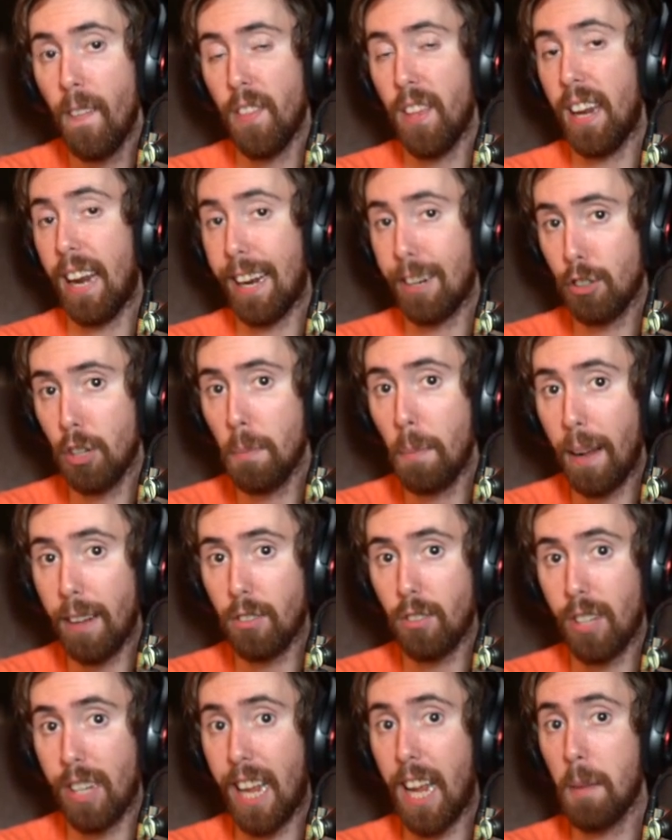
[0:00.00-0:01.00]
it actually
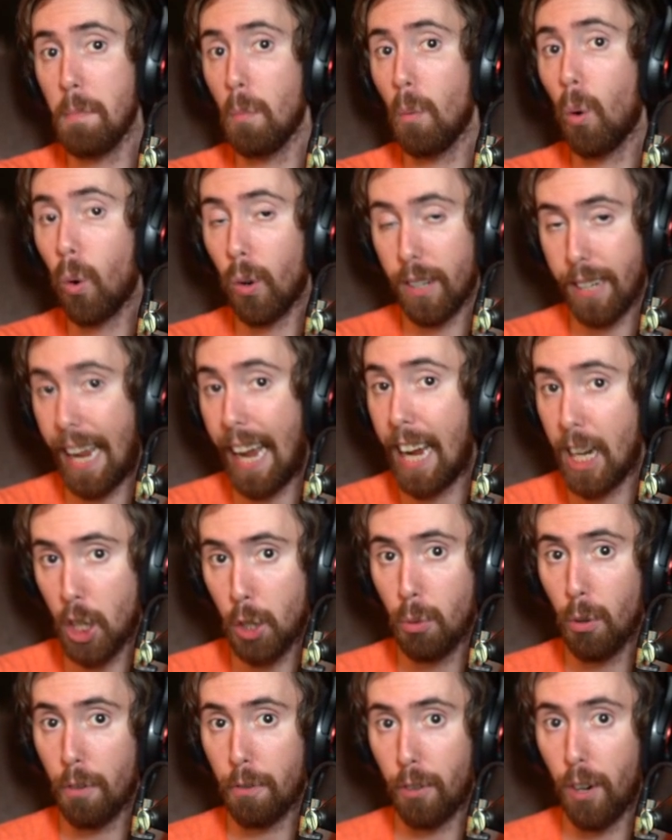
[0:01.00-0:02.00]
makes the game more
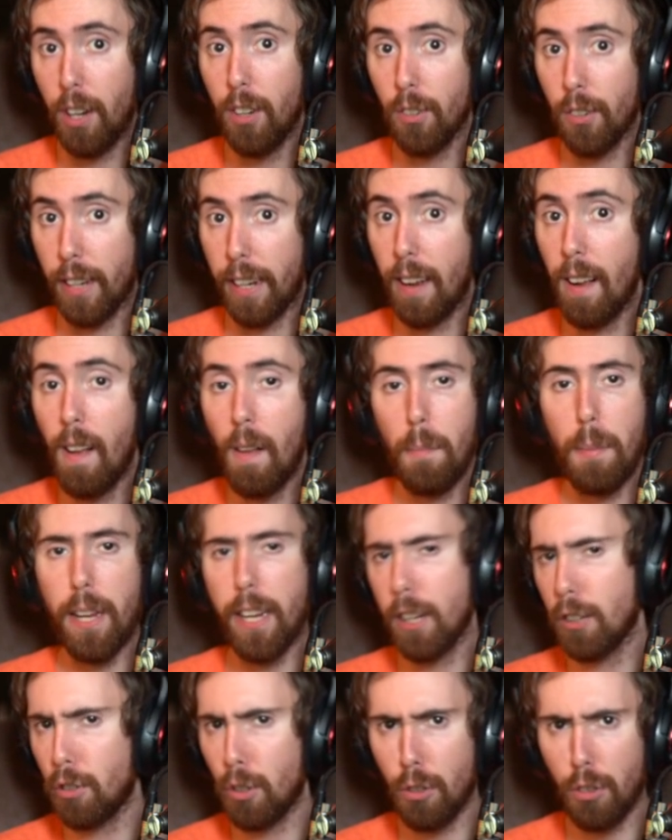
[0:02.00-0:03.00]
casual friendly,
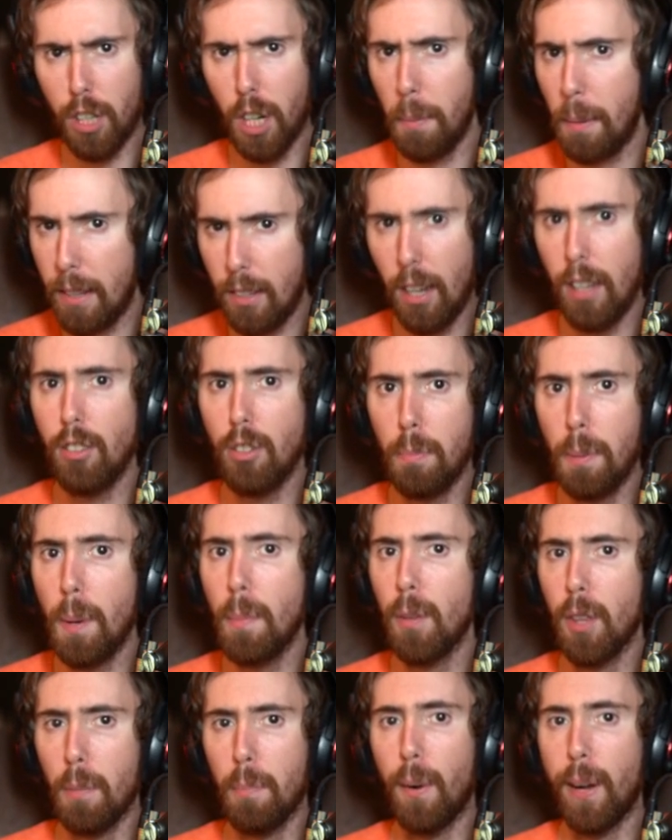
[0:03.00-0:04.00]
because there's going to be tons of
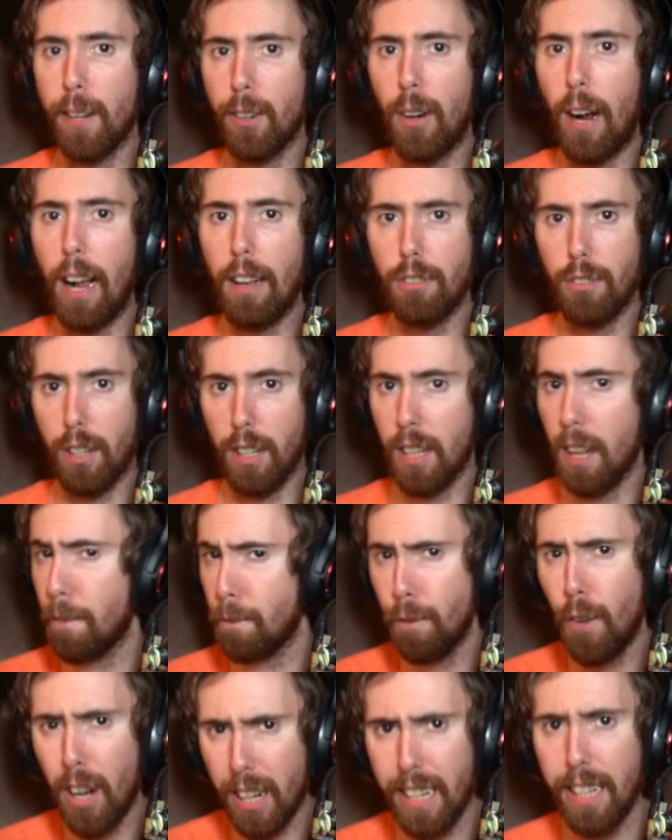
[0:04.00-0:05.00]
people that play Classic that
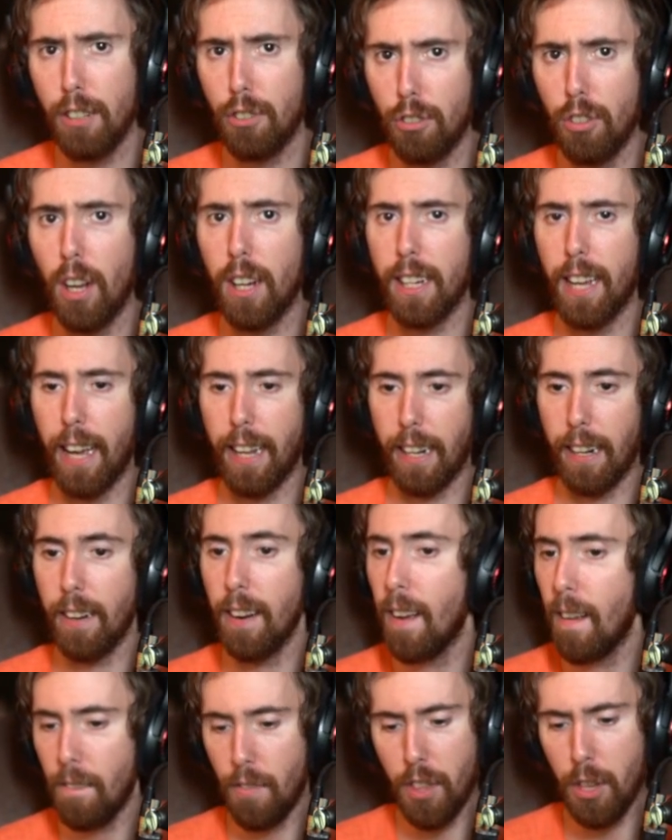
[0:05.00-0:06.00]
fucking suck at it,
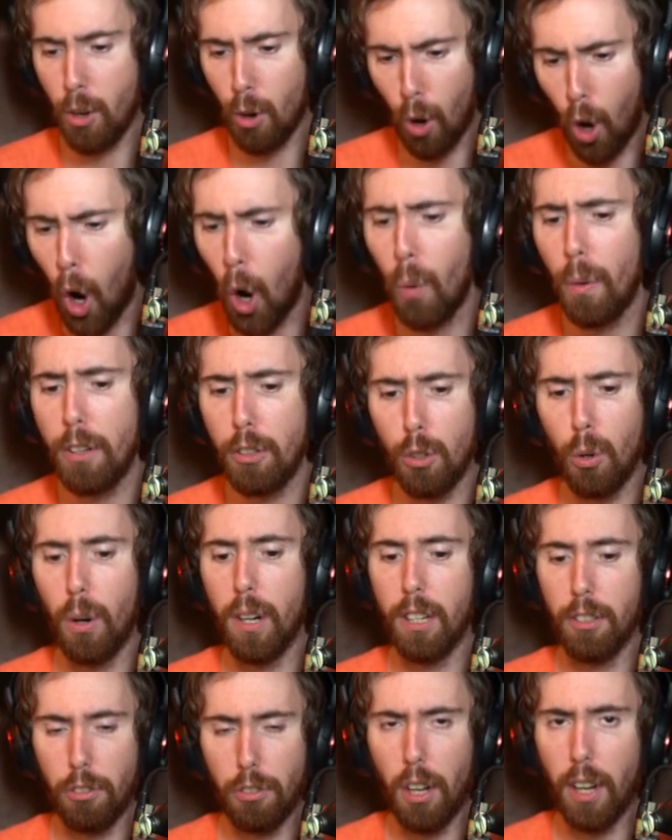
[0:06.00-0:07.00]
and they're always
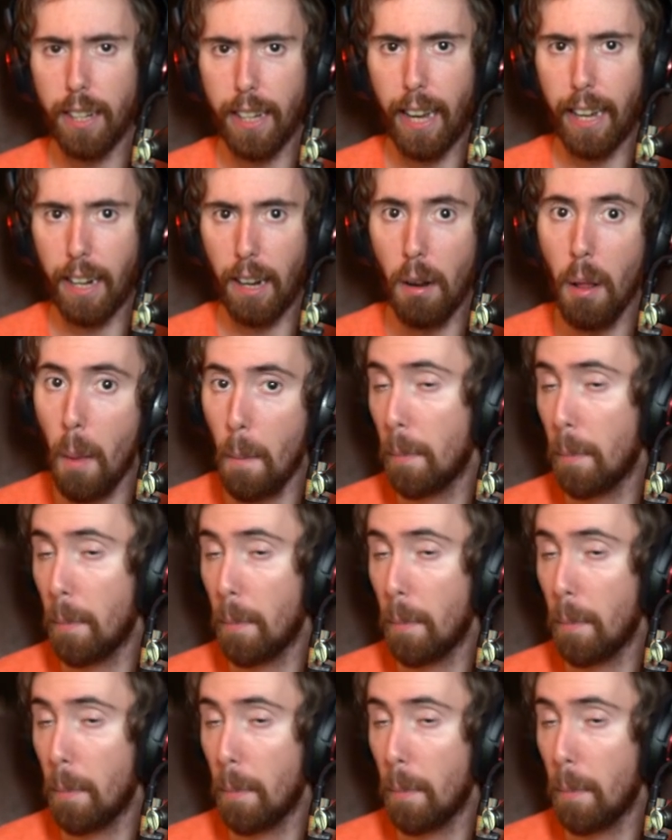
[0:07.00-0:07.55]
going to suck at it.